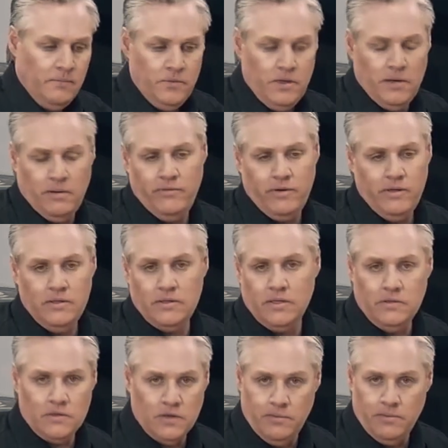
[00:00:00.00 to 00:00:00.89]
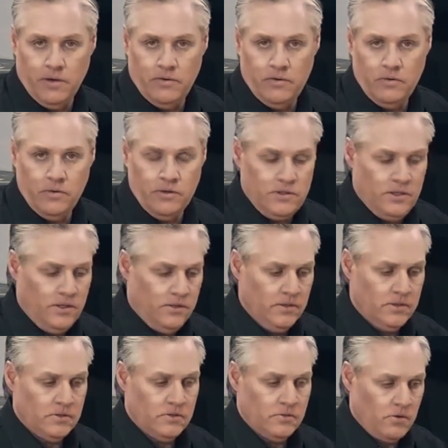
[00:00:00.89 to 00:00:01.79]
everything's in timecode order, so you
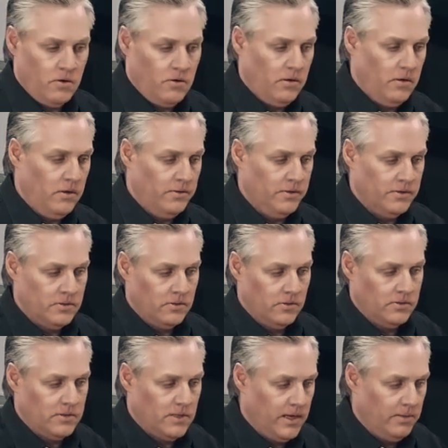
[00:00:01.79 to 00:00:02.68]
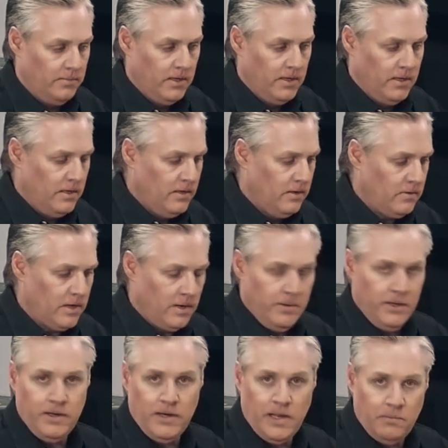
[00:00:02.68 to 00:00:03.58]
can just scroll along the source tape,
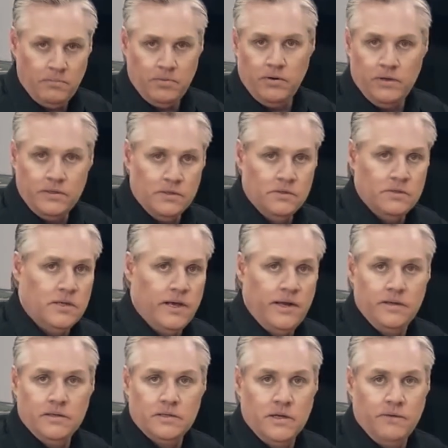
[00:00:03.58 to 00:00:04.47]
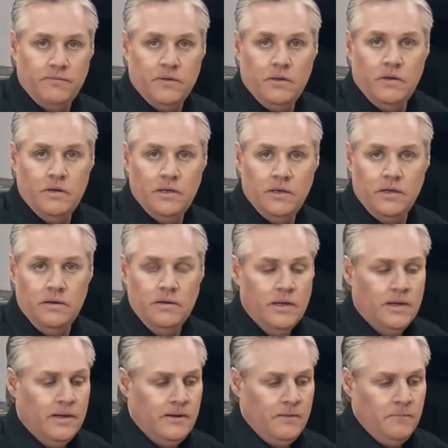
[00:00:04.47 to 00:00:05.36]
grabbing in and out points and just adding stuff that you
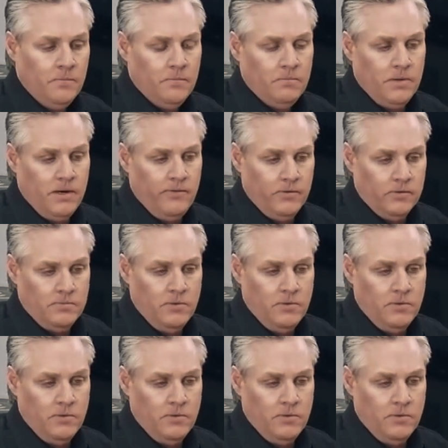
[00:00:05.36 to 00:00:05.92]
need. But if